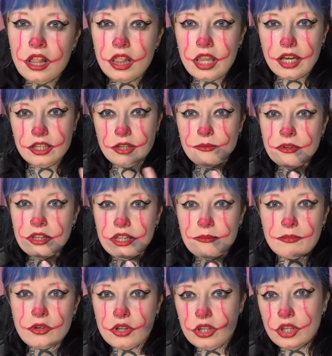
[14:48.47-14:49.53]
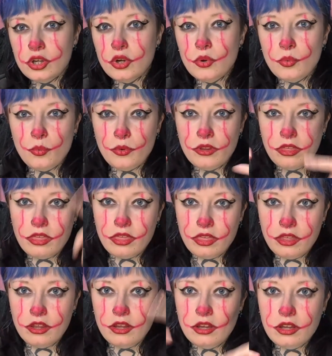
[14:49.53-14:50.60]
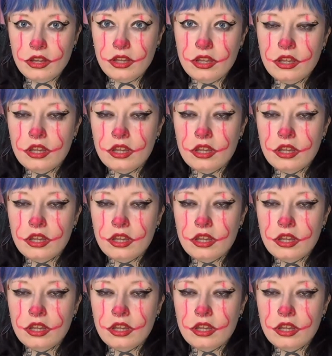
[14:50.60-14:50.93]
lined up the lip colour with but